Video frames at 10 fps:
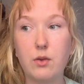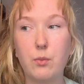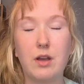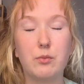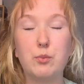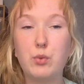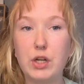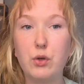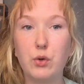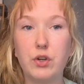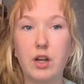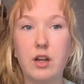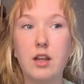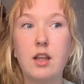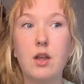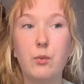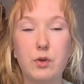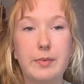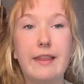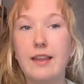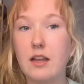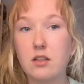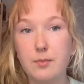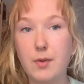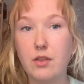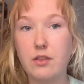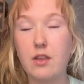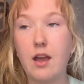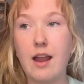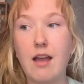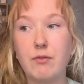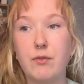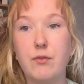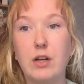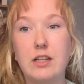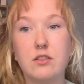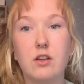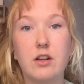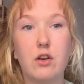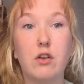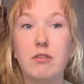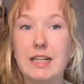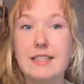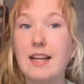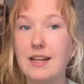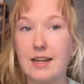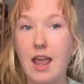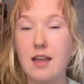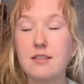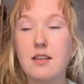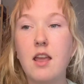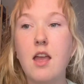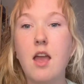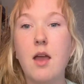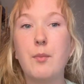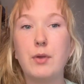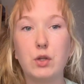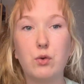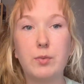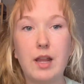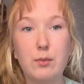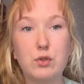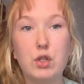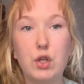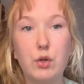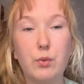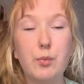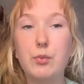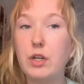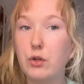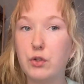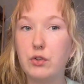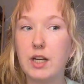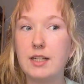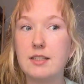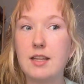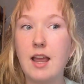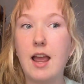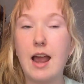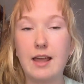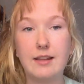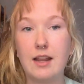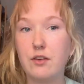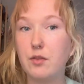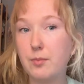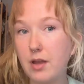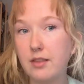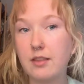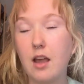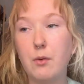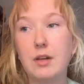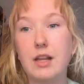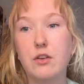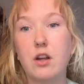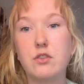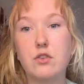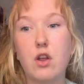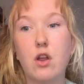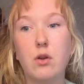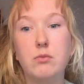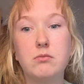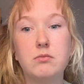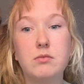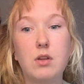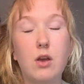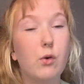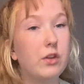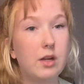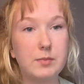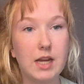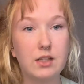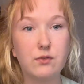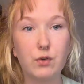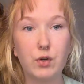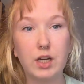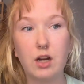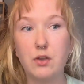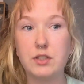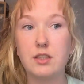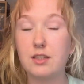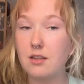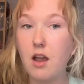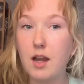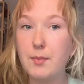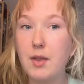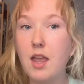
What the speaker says: Well, pre-order will be at the end of the month. I haven't fully decided on a release date yet, but you will be able to pre-order it at the end of the month. I will let you guys know all the updates for it closer to the time.